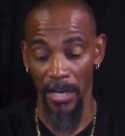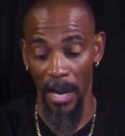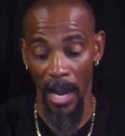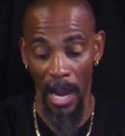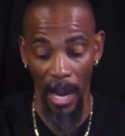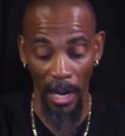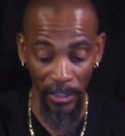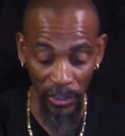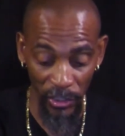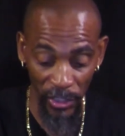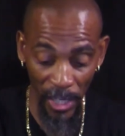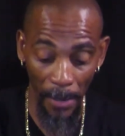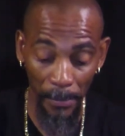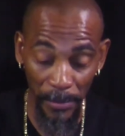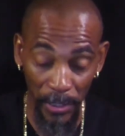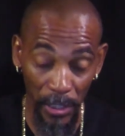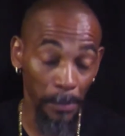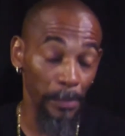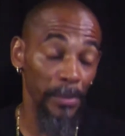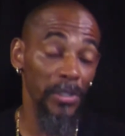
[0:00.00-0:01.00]
Our job
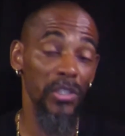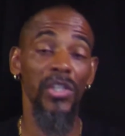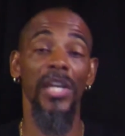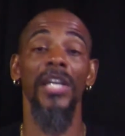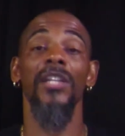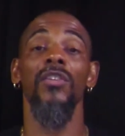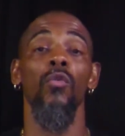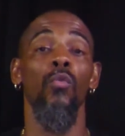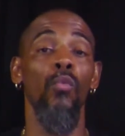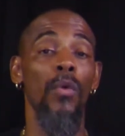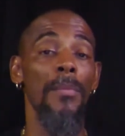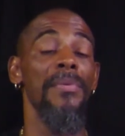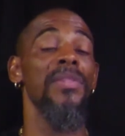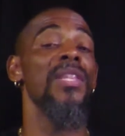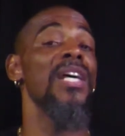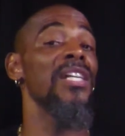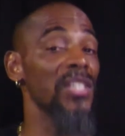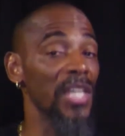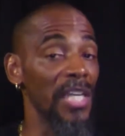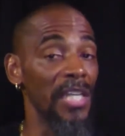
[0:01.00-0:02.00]
is to protect the women
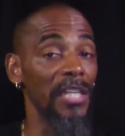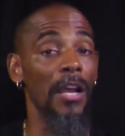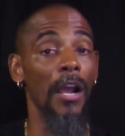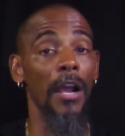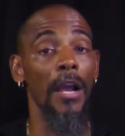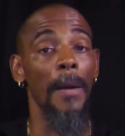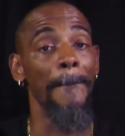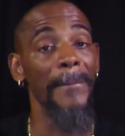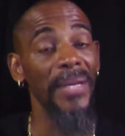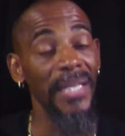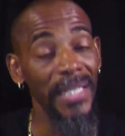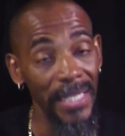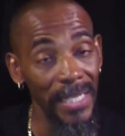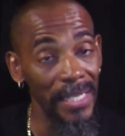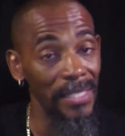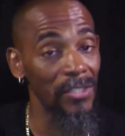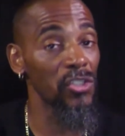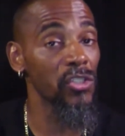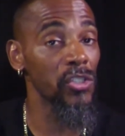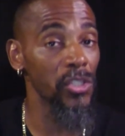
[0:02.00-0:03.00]
that's in our
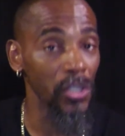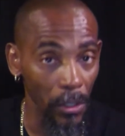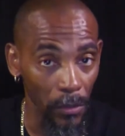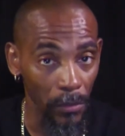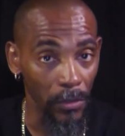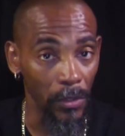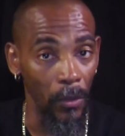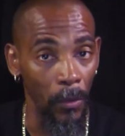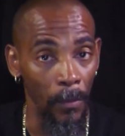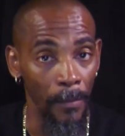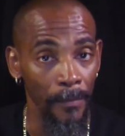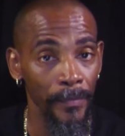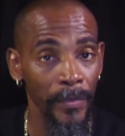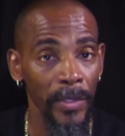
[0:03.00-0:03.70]
immediate circle.